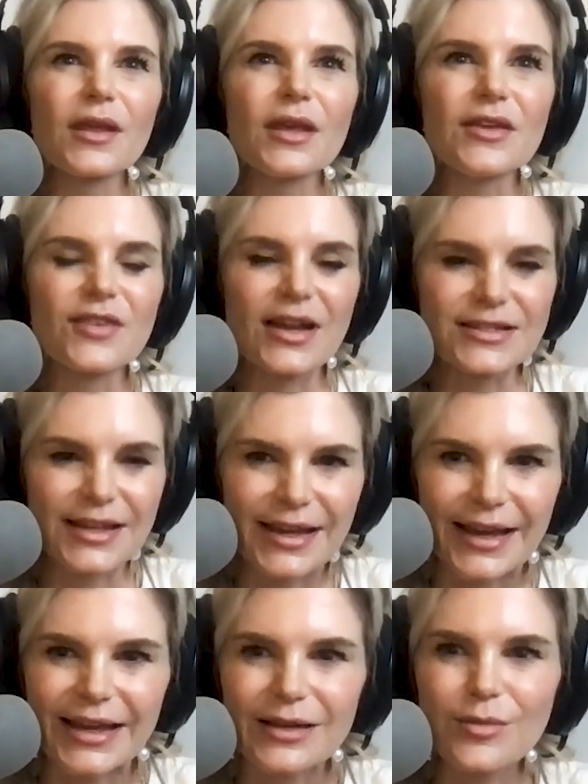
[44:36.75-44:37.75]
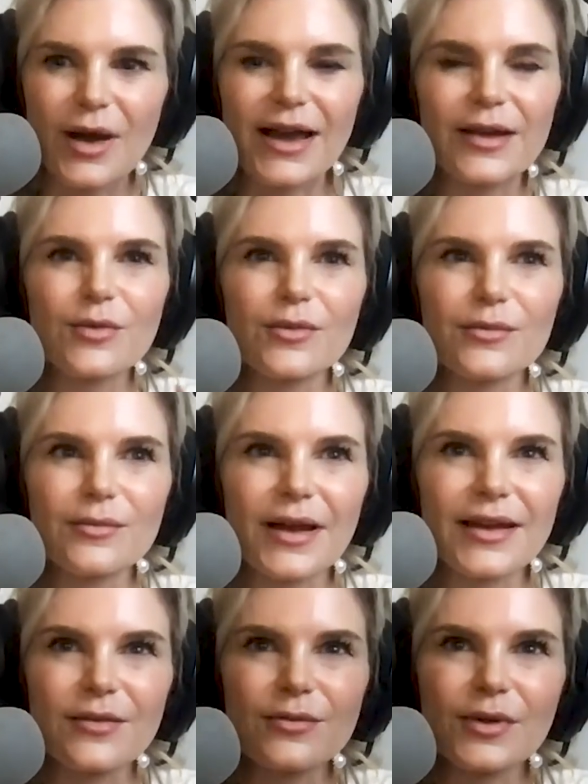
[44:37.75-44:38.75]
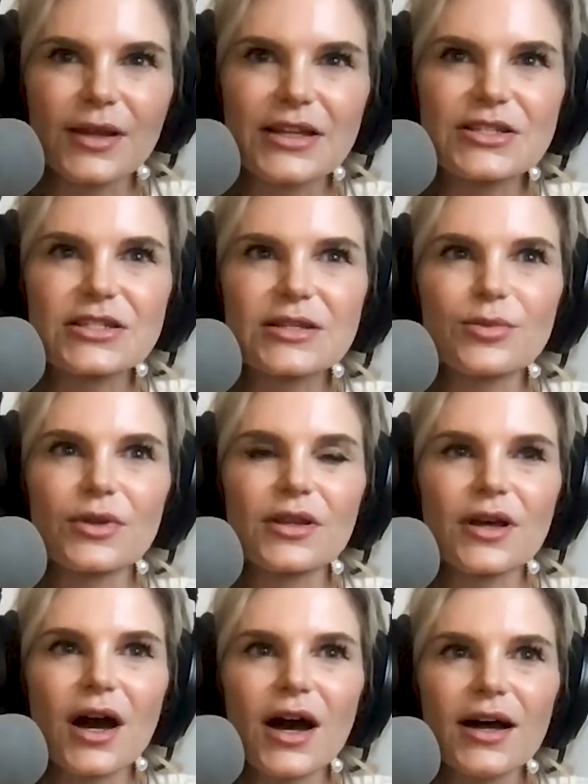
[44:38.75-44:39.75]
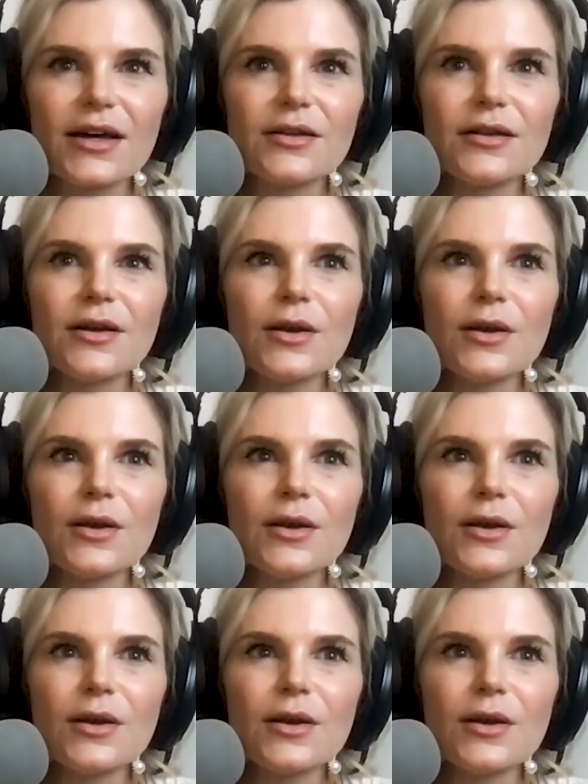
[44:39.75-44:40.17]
even as a kid, my relationship with God